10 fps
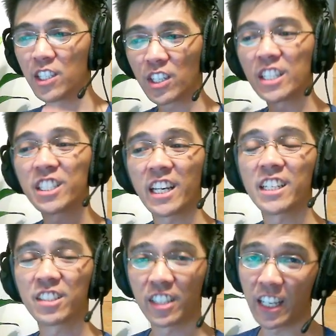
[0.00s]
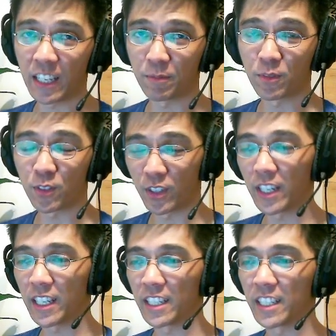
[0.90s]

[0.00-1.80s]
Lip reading: you can change the name, right?